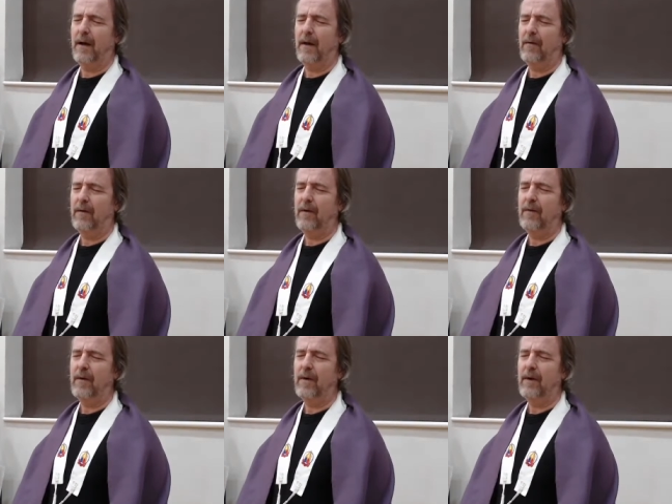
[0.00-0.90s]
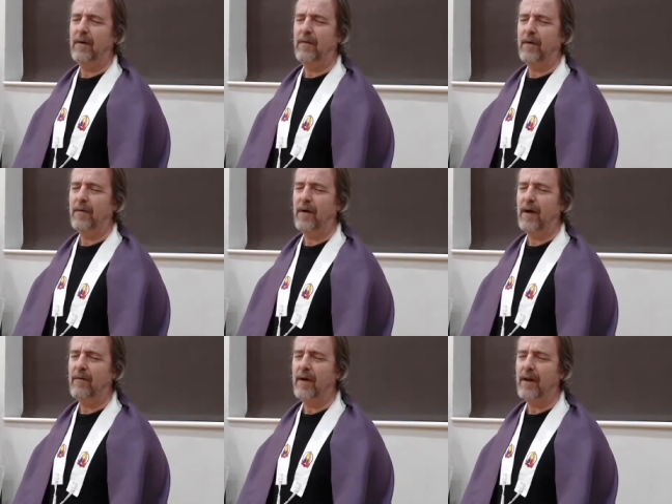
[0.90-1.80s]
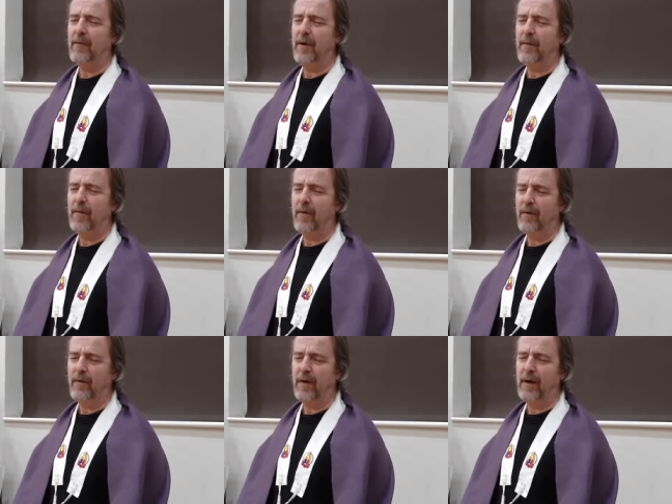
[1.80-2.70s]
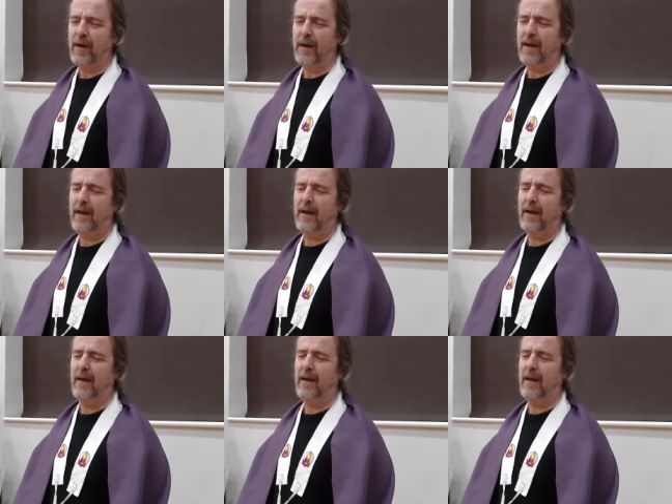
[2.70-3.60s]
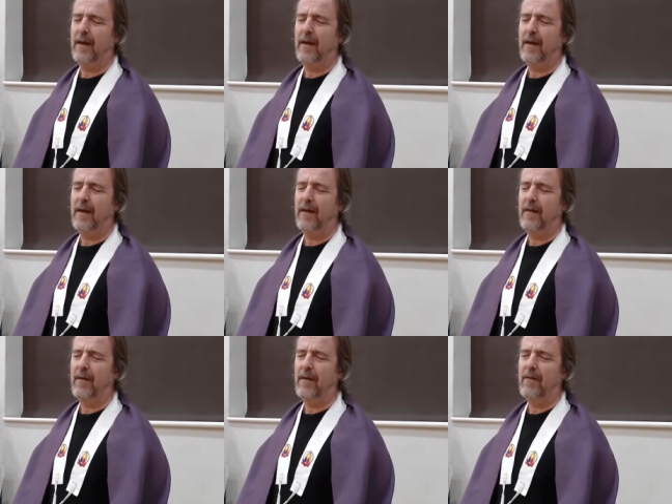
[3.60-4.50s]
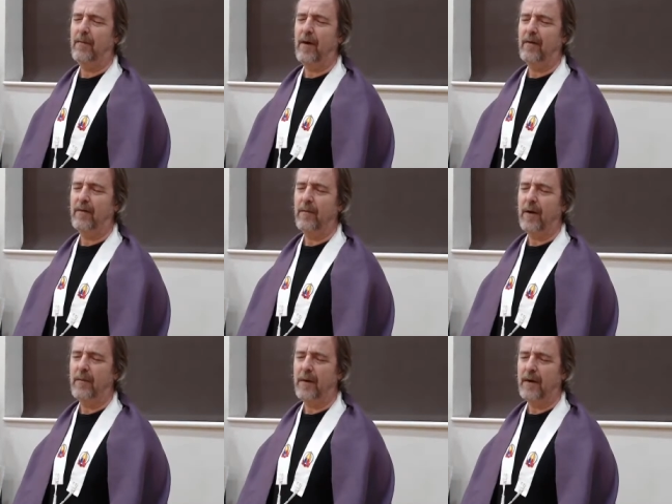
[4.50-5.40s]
See if you can give yourself a little bit more fully to this present moment.